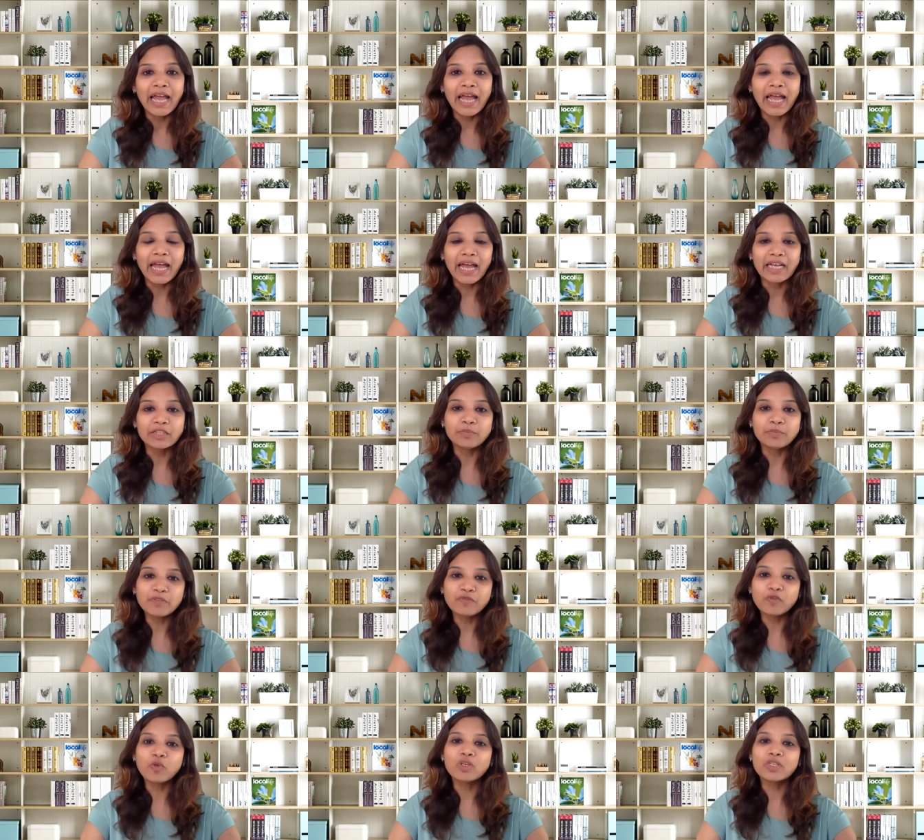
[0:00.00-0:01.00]
and
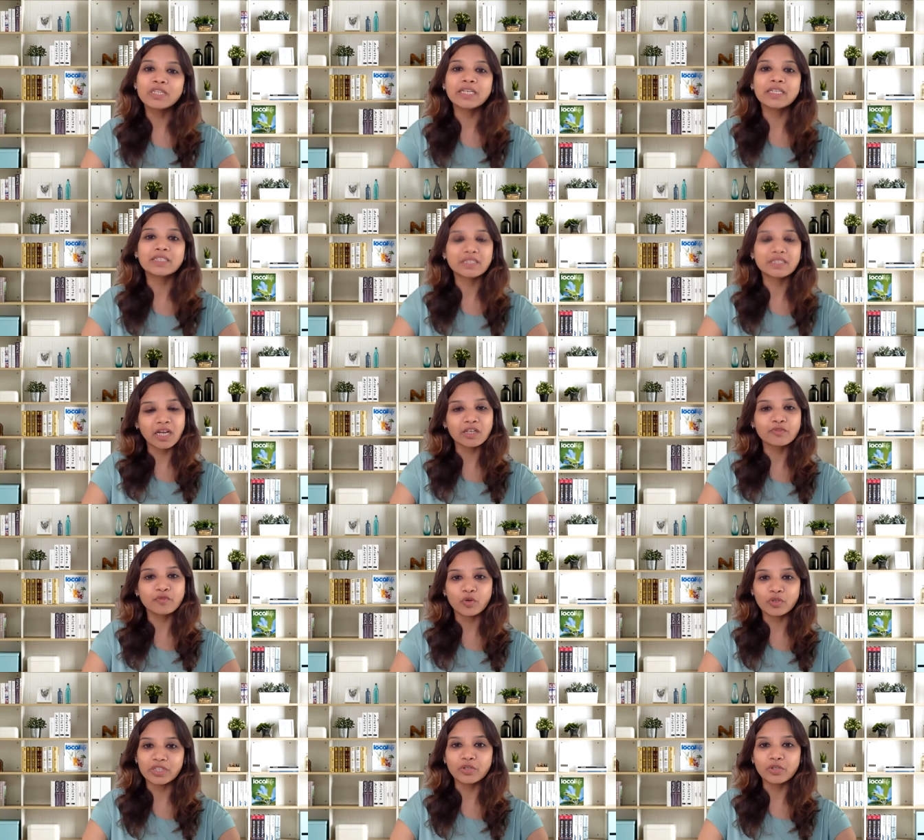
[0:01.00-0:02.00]
before they start
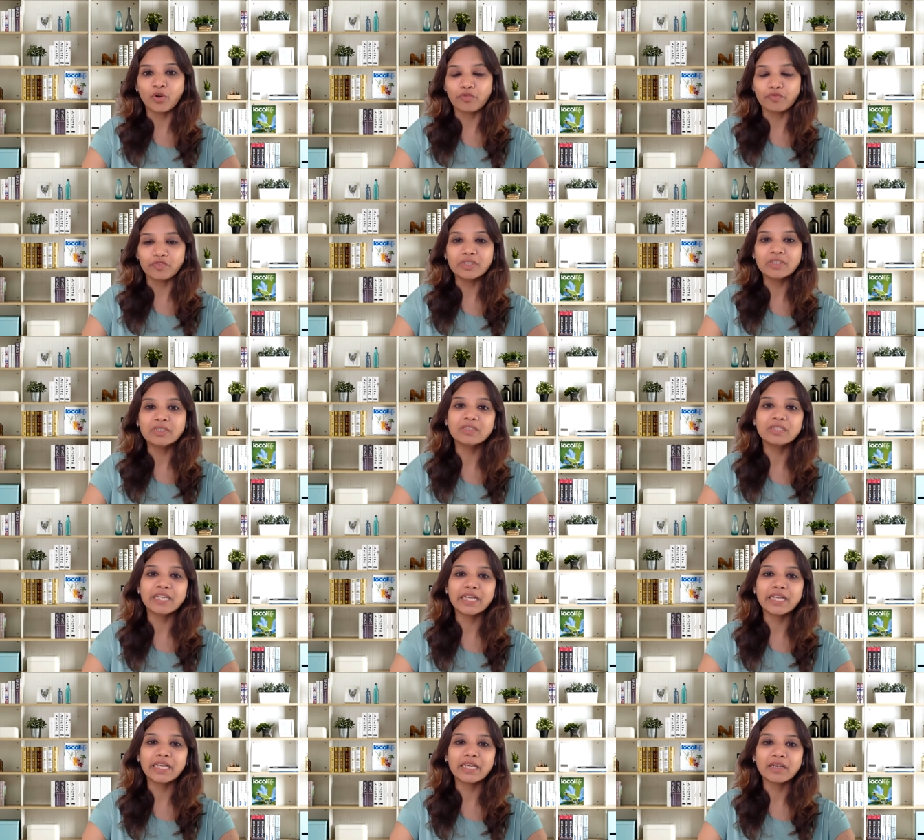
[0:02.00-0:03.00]
for their office,
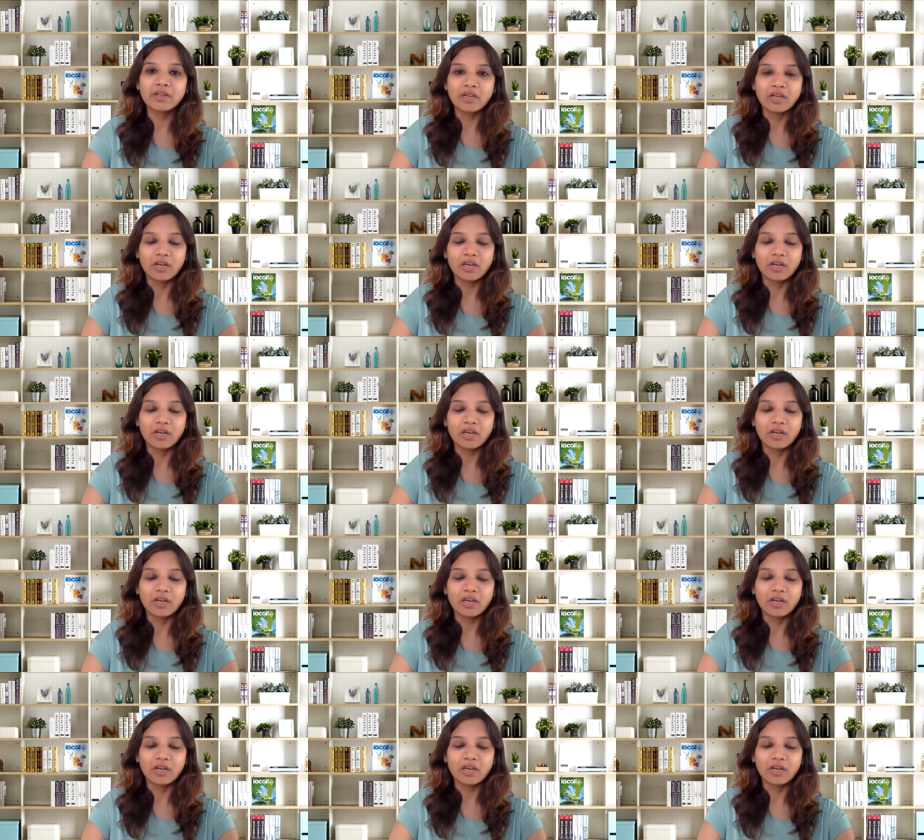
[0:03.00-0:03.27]
they